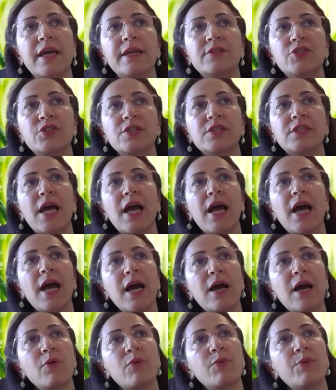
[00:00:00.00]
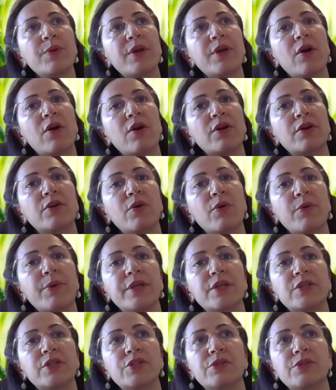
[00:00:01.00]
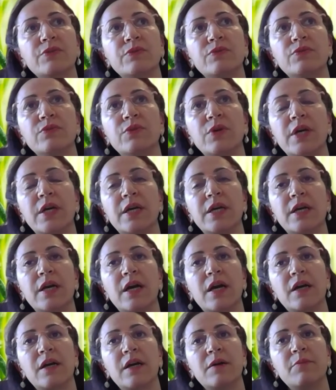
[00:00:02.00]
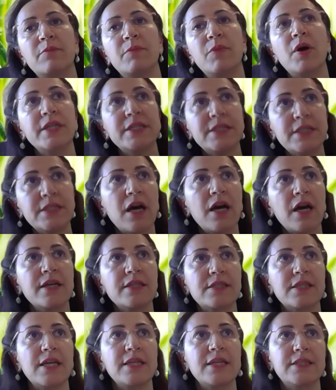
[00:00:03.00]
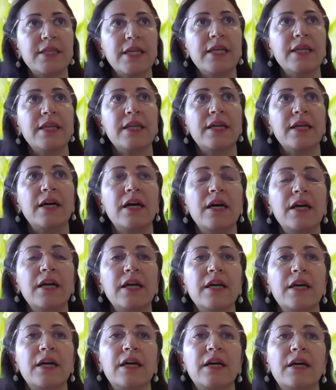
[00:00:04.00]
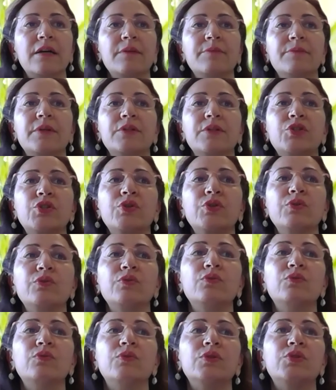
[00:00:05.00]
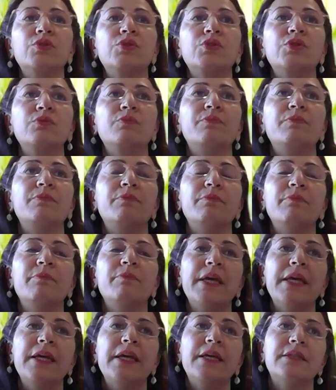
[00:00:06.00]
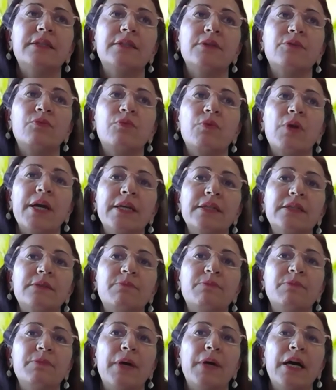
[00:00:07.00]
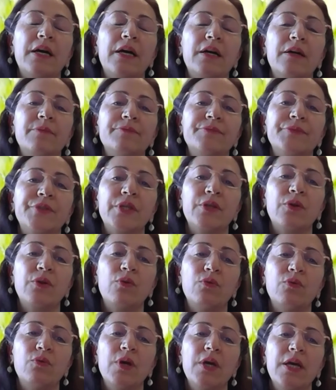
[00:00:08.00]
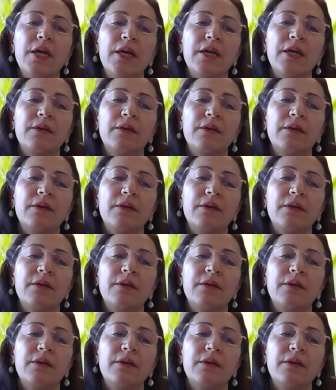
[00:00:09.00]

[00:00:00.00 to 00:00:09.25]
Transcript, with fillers: It's just how we are going to um, monetize that data um, to to make the right um, you know